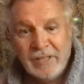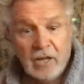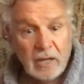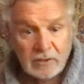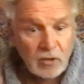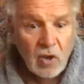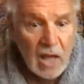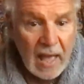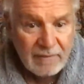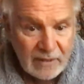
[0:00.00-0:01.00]
It's not
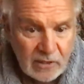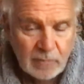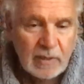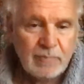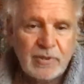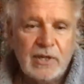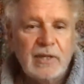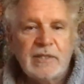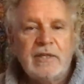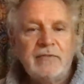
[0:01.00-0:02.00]
having to be
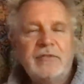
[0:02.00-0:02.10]
productive.